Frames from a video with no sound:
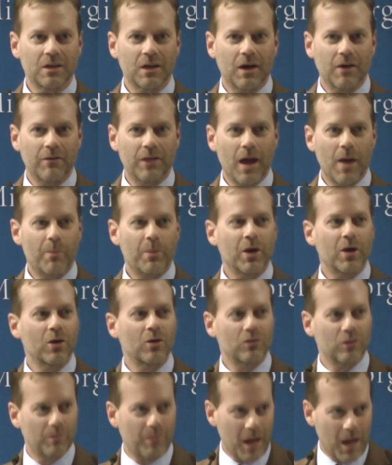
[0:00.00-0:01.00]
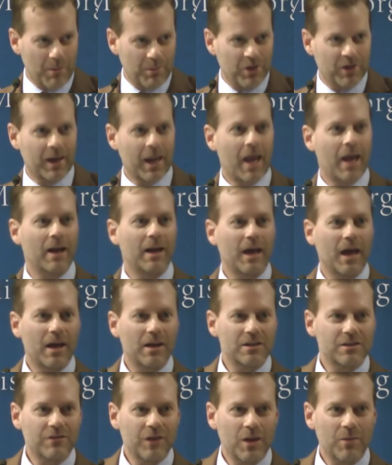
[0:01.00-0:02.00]
of that period when Pat Buchanan had
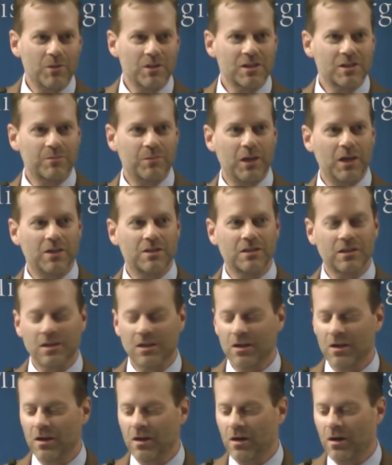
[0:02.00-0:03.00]
his famous speech at the